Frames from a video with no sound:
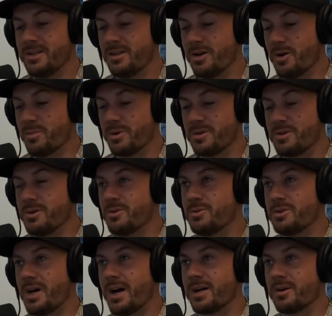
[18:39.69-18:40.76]
number 2
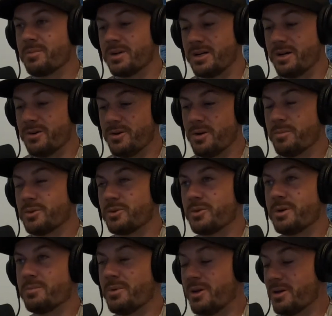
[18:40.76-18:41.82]
tiger minnow, number
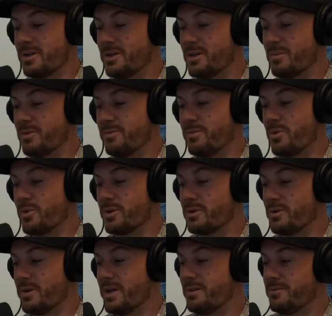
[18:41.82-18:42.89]
3 mullet, number 4
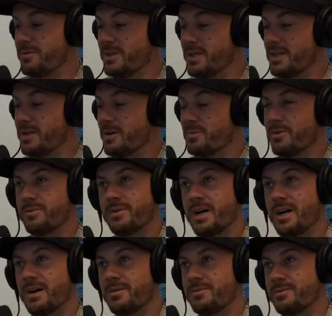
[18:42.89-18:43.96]
threadfin, number
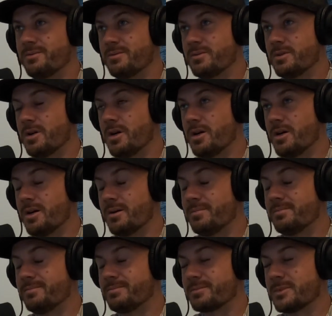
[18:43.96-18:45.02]
5
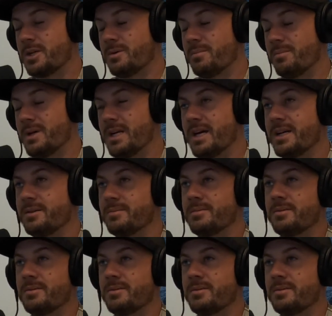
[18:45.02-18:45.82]
menhaden.